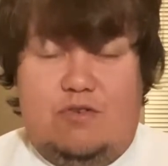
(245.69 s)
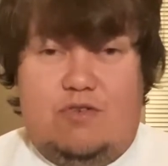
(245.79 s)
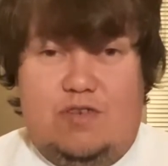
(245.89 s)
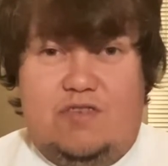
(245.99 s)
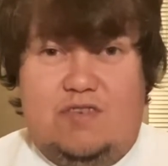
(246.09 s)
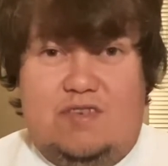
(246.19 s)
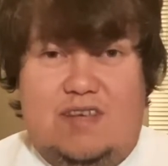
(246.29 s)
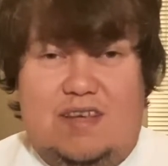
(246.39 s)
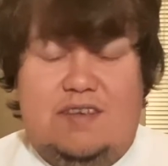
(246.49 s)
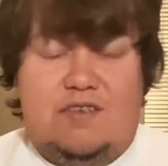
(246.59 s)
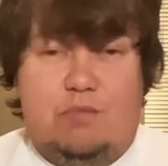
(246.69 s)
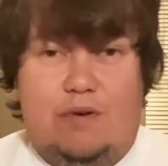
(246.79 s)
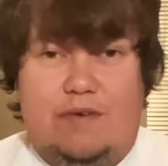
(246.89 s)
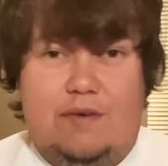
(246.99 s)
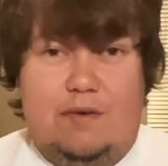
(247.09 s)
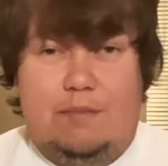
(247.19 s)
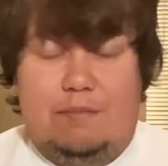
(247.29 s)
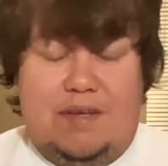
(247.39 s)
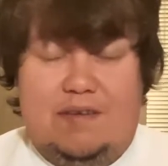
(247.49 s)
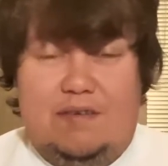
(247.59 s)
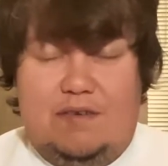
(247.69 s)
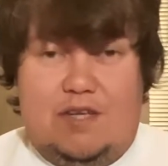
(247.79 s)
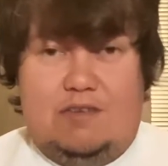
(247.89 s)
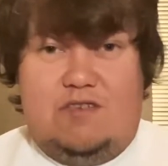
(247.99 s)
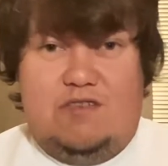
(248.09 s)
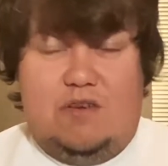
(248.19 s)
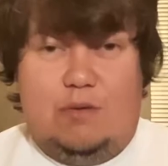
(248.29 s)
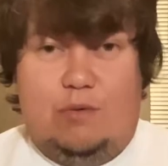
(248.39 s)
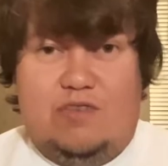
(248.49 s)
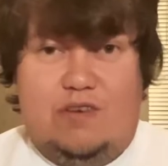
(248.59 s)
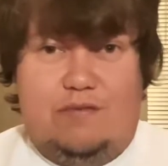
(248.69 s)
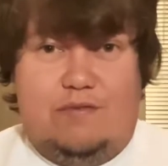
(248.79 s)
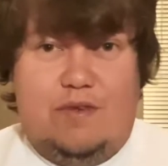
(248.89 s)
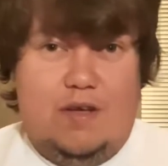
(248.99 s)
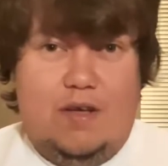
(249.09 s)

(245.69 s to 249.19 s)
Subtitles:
decent test when McGinn cuts inside on his left